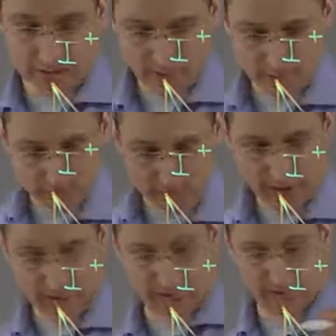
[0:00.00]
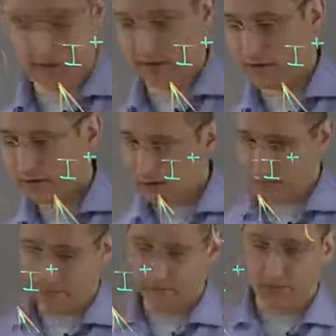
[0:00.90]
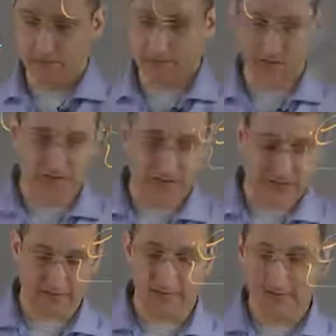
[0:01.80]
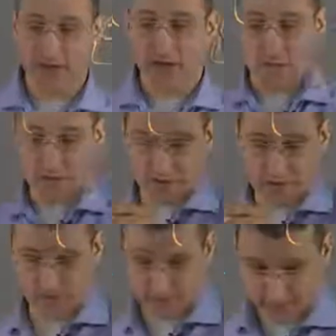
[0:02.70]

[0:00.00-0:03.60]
body of the star, they become a bit different. But